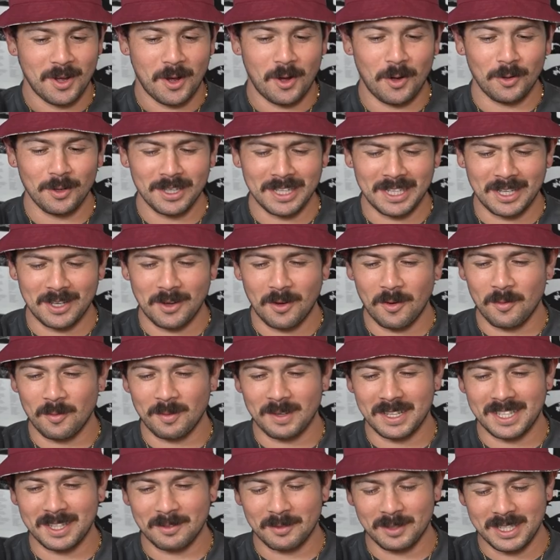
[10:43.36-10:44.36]
Holy
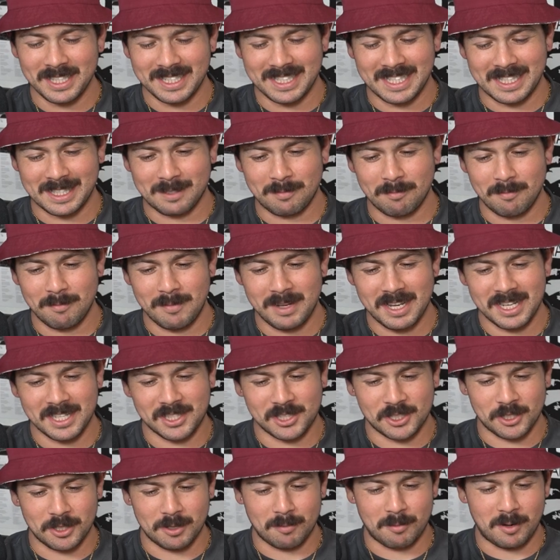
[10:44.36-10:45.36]
look, what is this
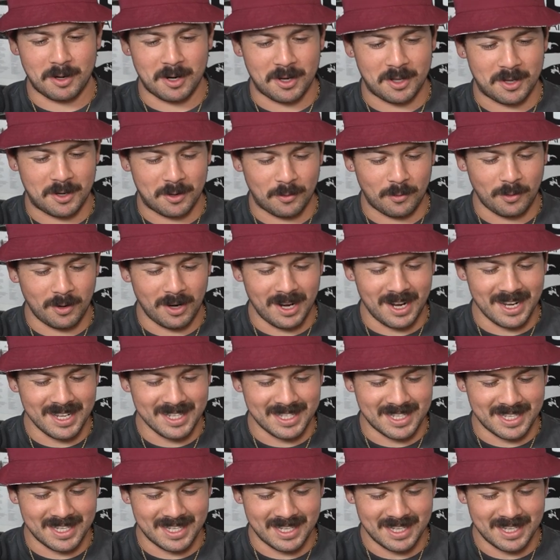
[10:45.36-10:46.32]
mixture, brother? What?